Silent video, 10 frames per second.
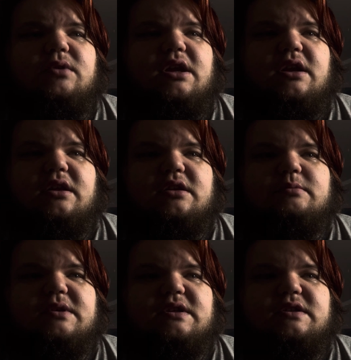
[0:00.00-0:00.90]
getting into this
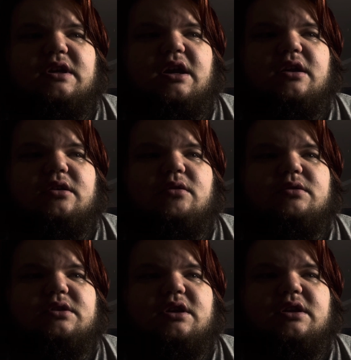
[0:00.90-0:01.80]
business, you kind of know what
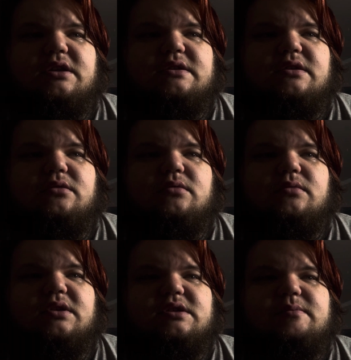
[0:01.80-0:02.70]
you're getting into,
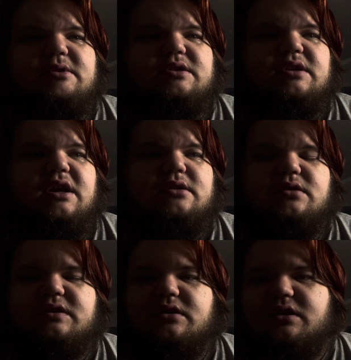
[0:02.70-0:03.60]
when it's especially
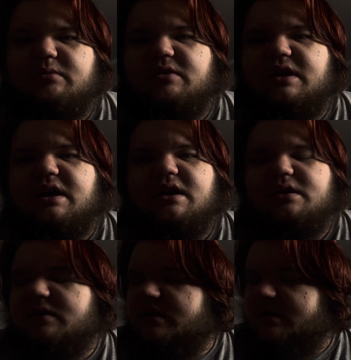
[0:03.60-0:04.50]
dangerous, you know, like my dad,
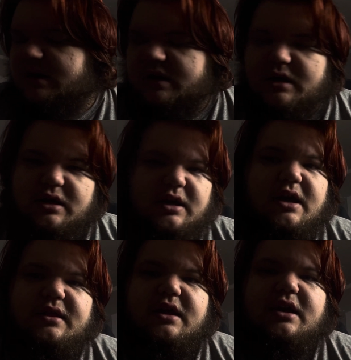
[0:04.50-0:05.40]
he
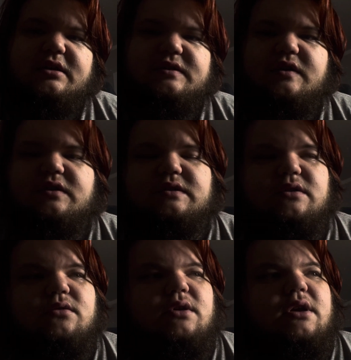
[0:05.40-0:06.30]
had that accident
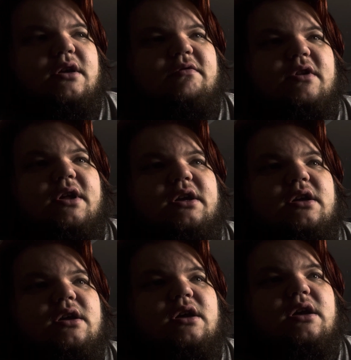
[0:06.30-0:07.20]
too, and I feel like,
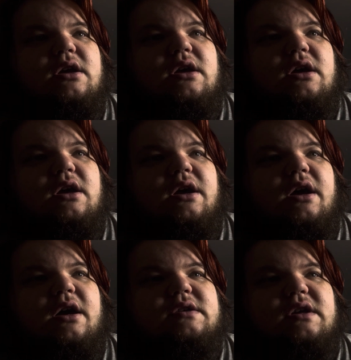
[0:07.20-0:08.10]

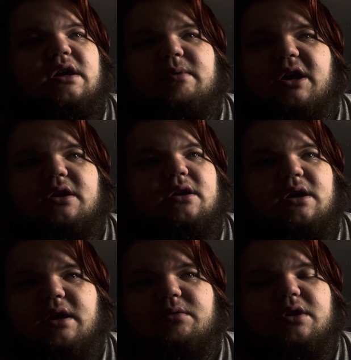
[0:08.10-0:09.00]
I was like, man,
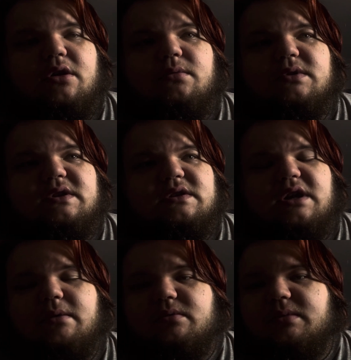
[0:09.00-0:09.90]
I really hope this doesn't
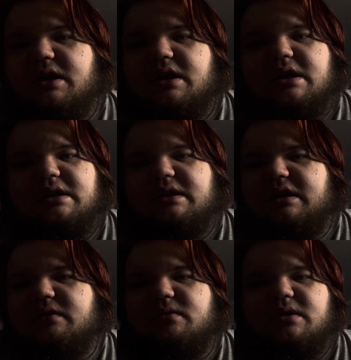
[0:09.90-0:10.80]
happen to me, I didn't
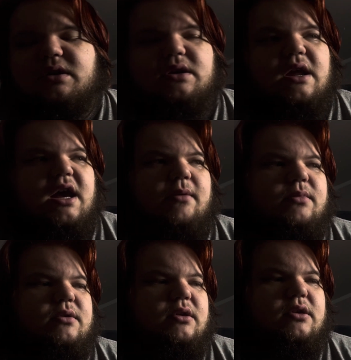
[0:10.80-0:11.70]
think it would
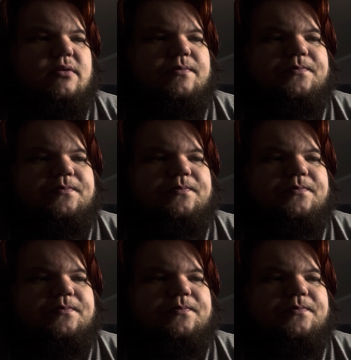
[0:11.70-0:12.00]
happen, you know,